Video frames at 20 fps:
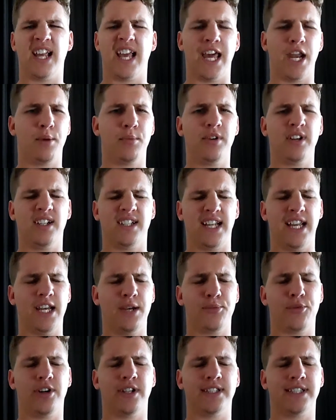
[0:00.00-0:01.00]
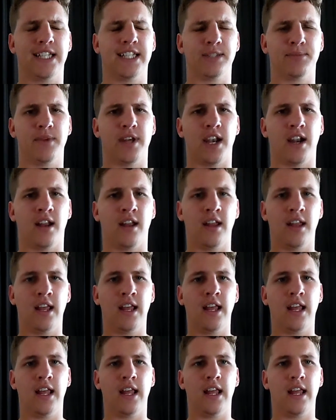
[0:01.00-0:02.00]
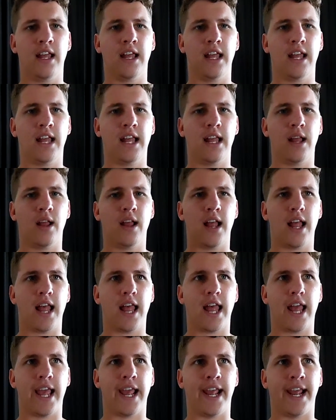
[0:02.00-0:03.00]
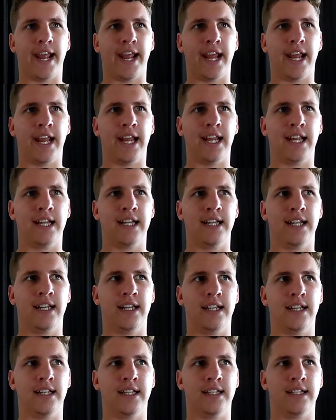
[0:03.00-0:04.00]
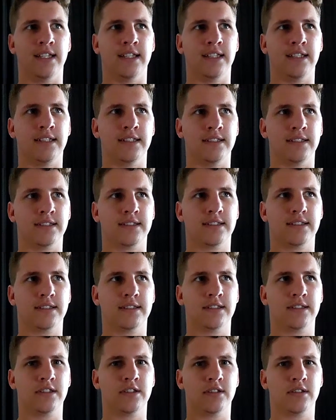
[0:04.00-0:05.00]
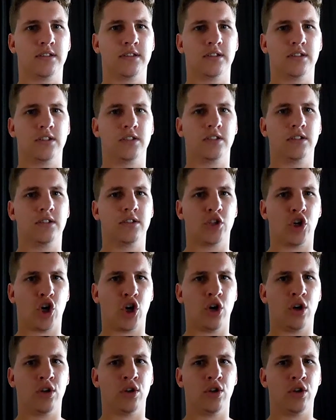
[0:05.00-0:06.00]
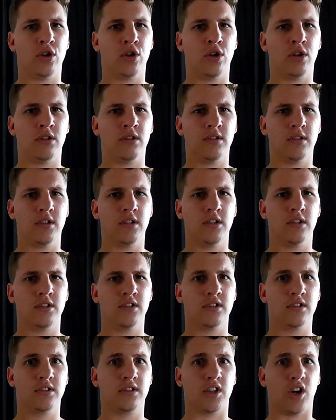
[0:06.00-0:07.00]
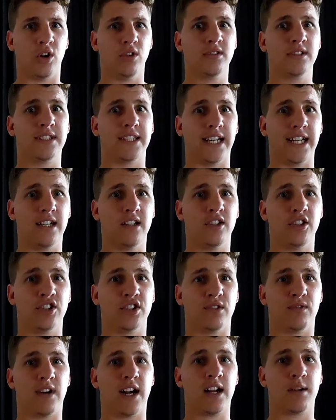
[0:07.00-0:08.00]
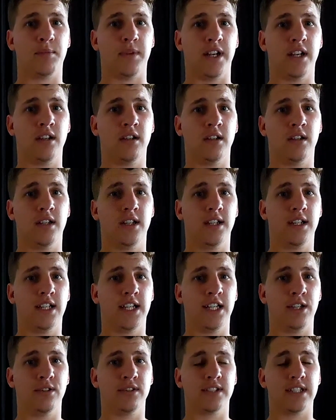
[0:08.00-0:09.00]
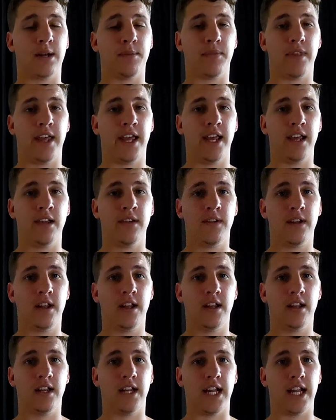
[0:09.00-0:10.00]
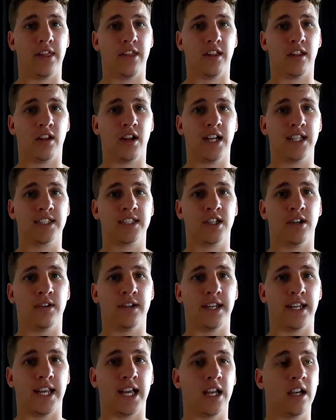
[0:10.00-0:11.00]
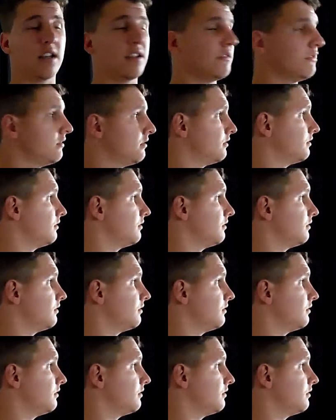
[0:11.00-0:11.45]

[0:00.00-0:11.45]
Hannanbury sounds better. And Todd Goldstein, who's a ruckman, he was up there, and the light's going down.